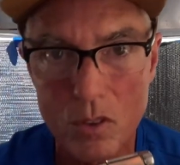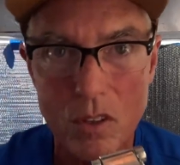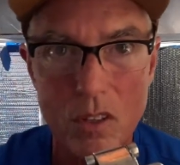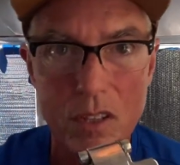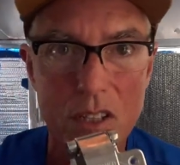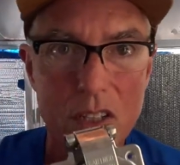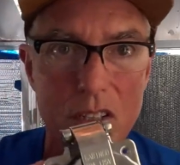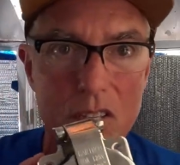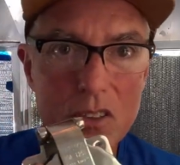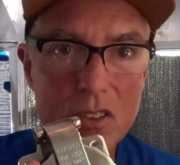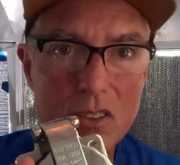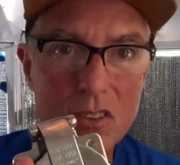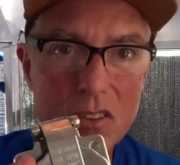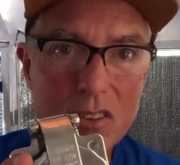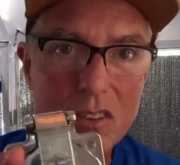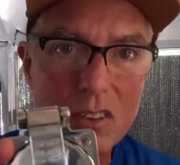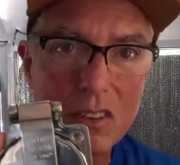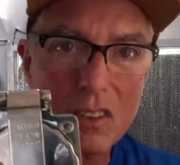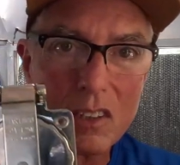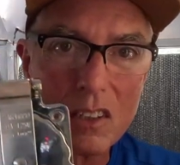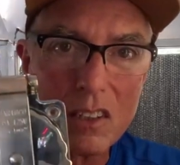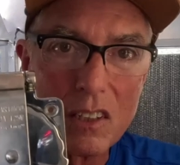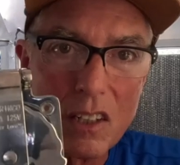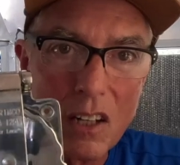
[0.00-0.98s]
this
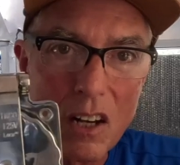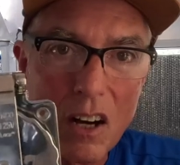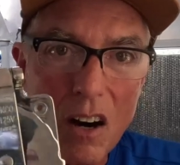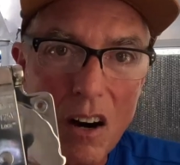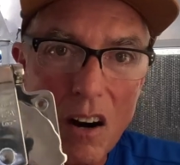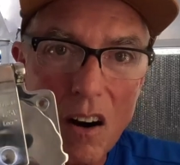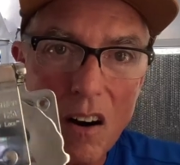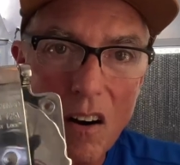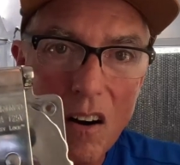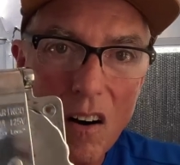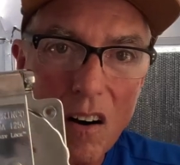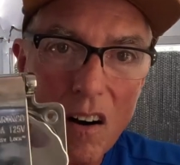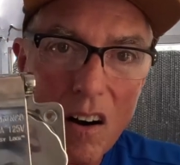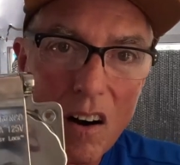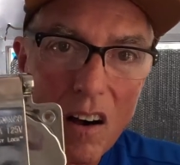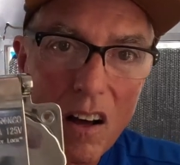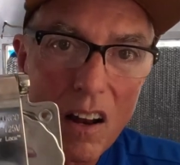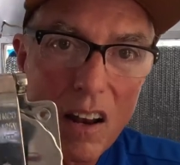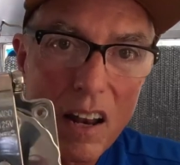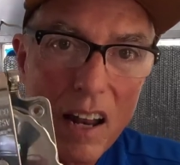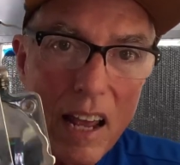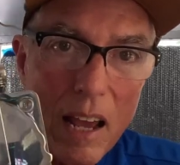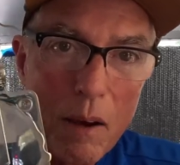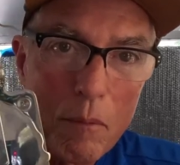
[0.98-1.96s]

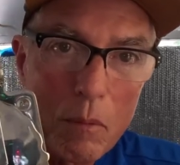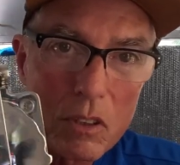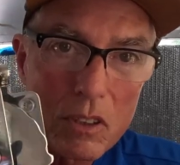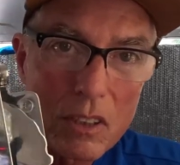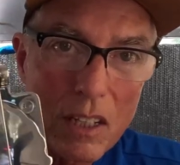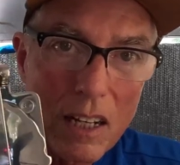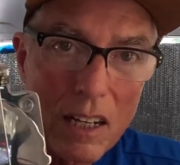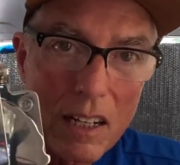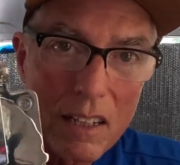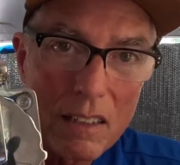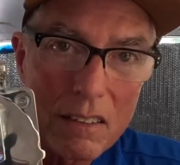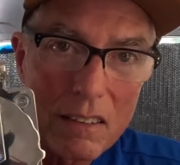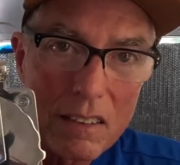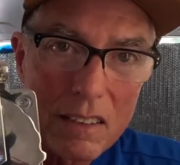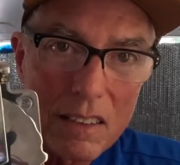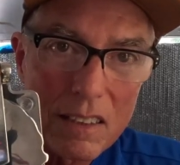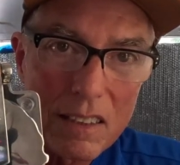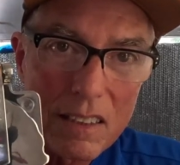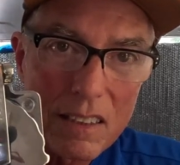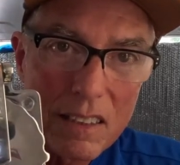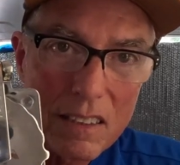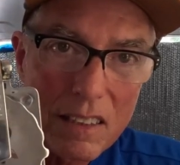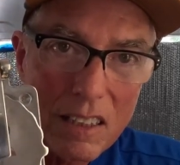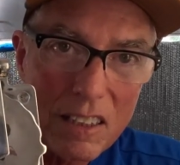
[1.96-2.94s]
on Amazon.
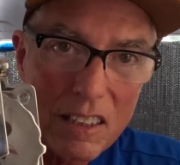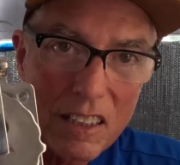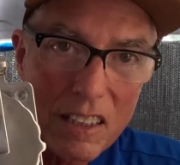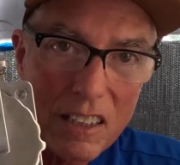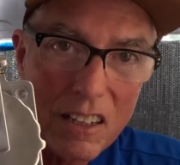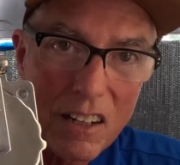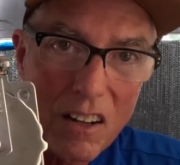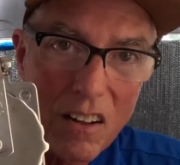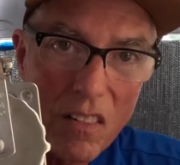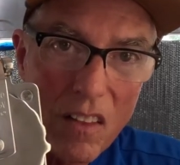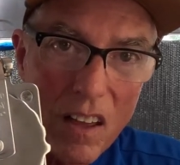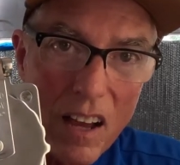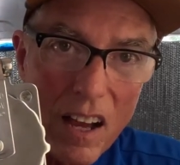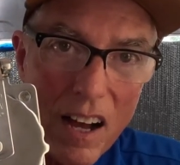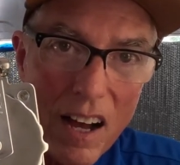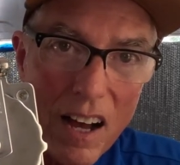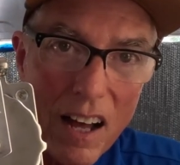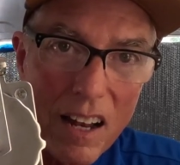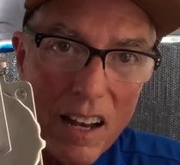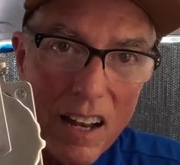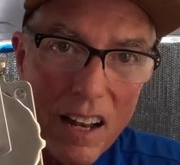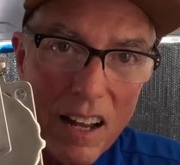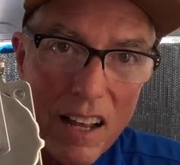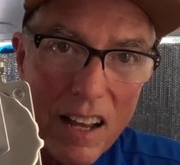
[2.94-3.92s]
And click on
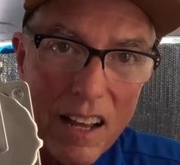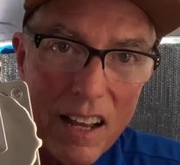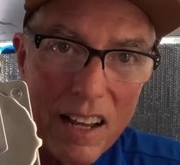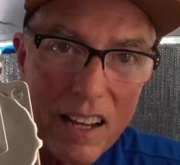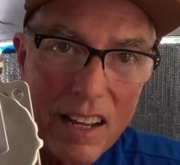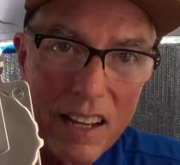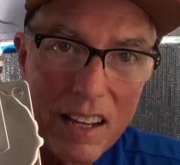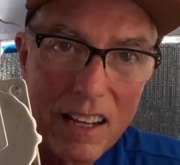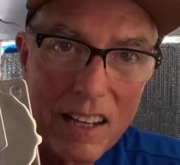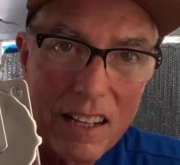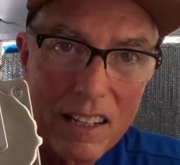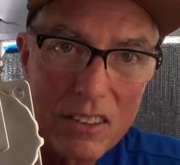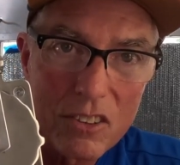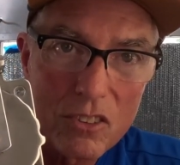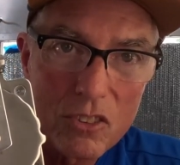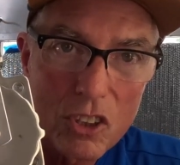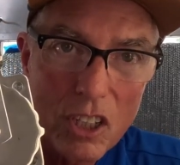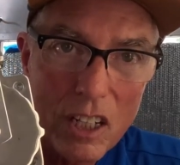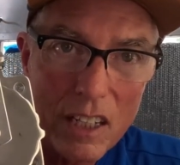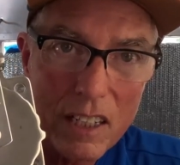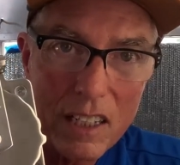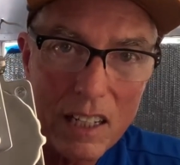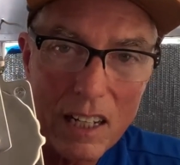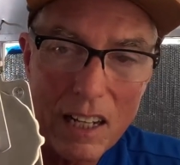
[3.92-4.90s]
that and
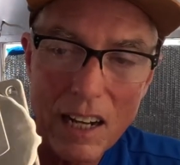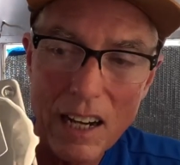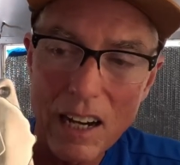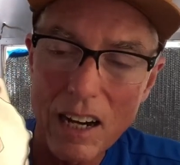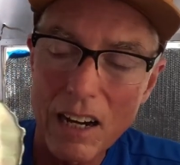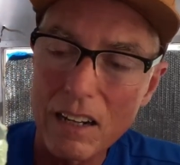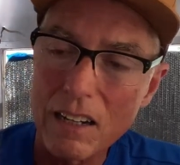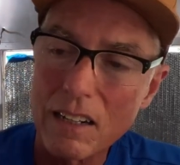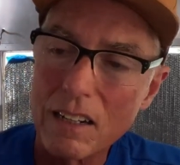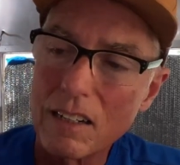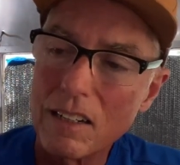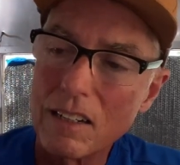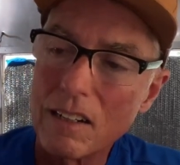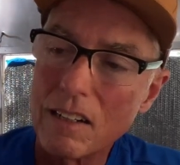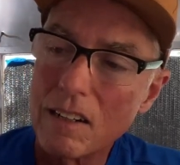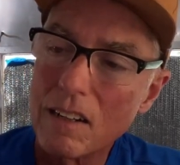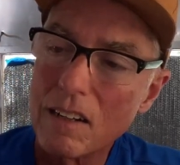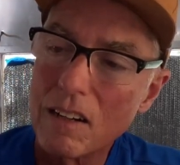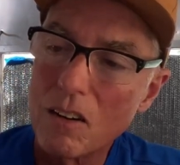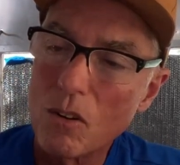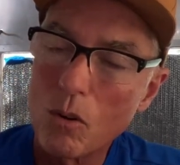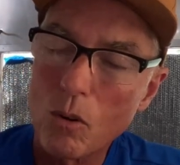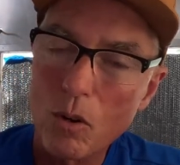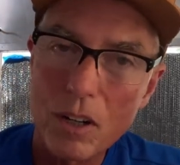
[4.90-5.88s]
check it out.
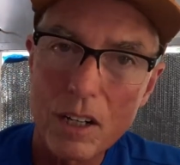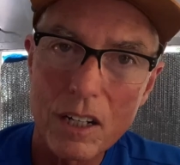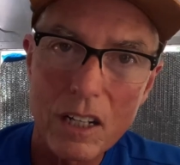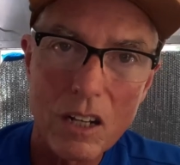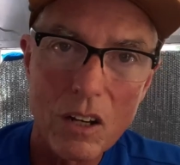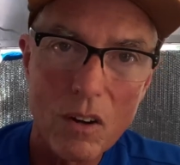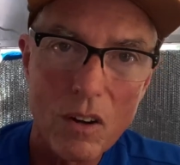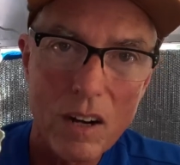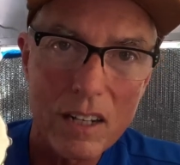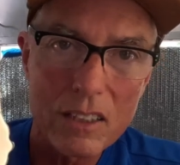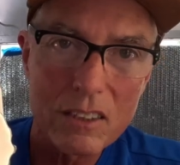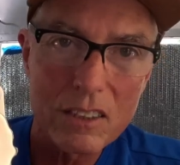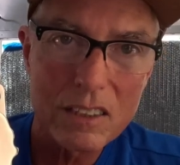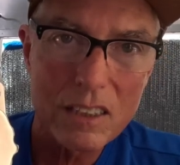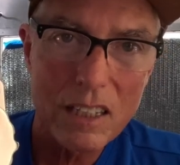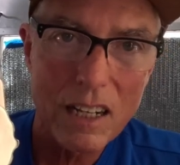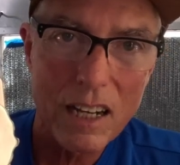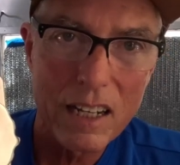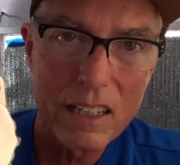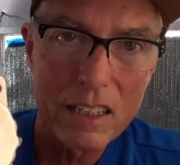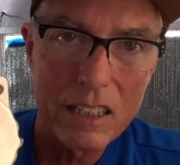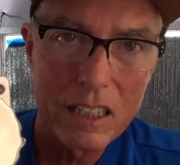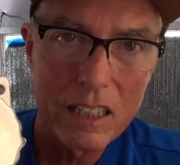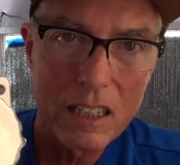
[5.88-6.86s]
We're going to go
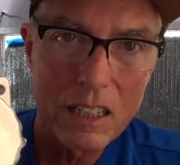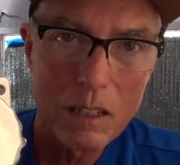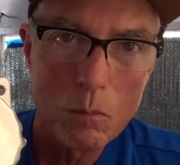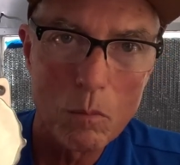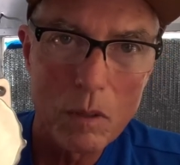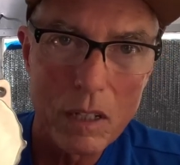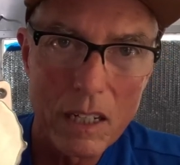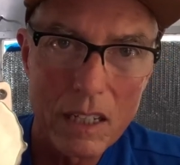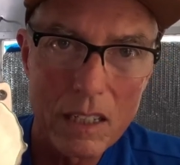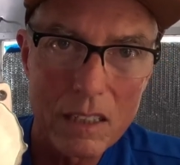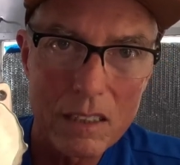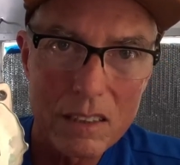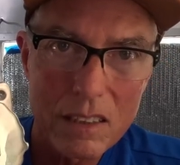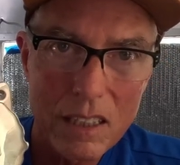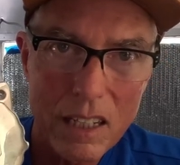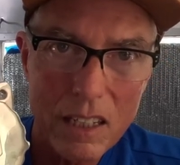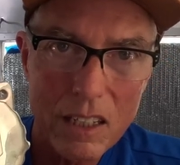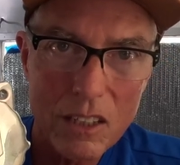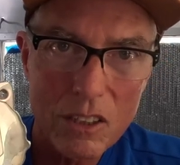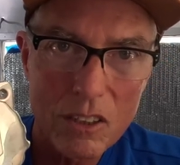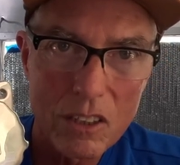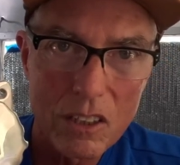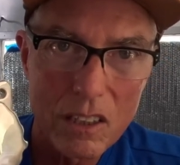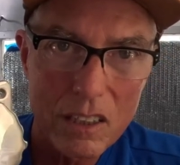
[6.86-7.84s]
outside here in a minute, take
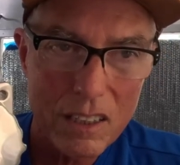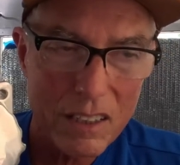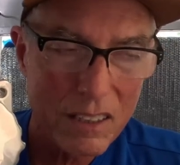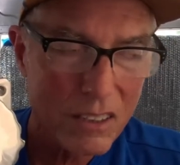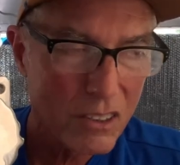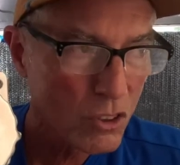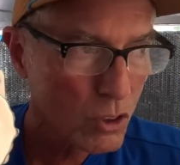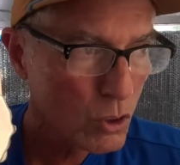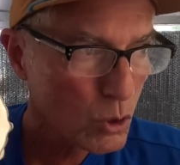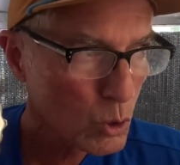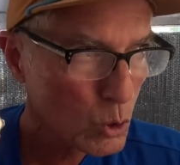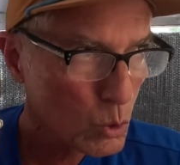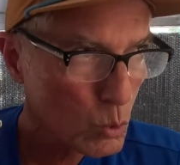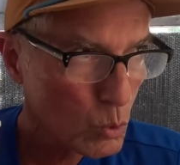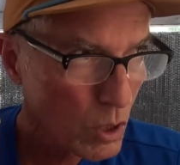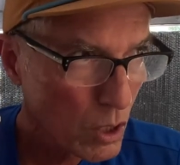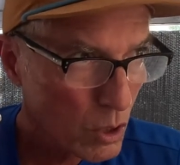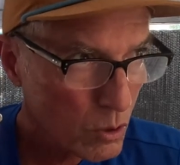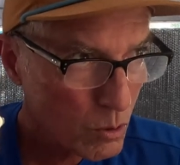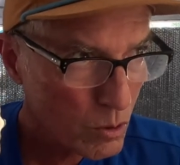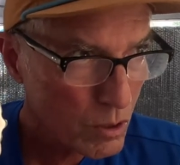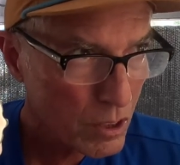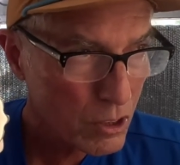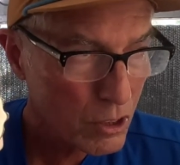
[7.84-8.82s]
a look in this
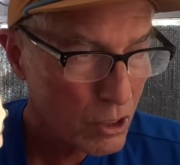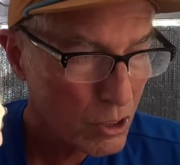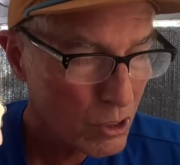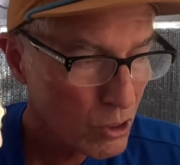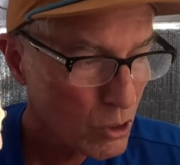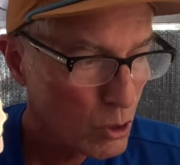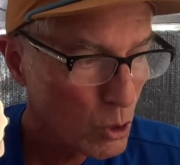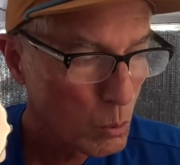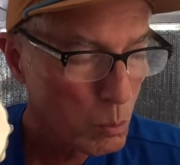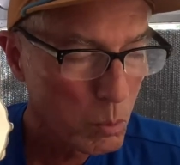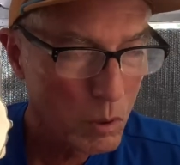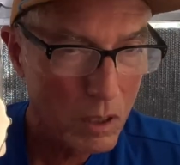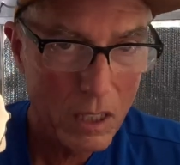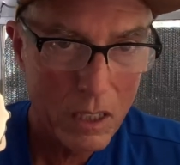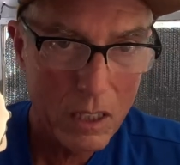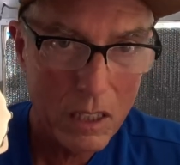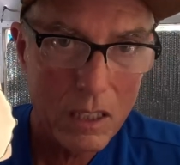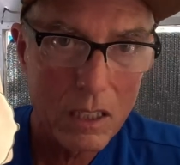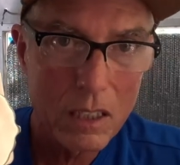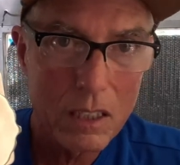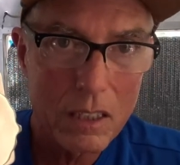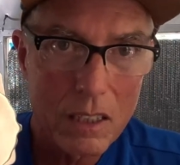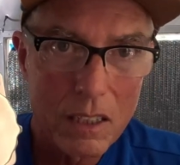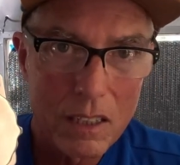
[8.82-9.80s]
sweltering, stupid
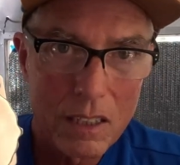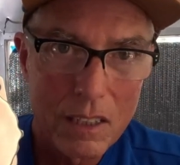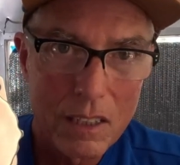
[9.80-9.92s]
heat.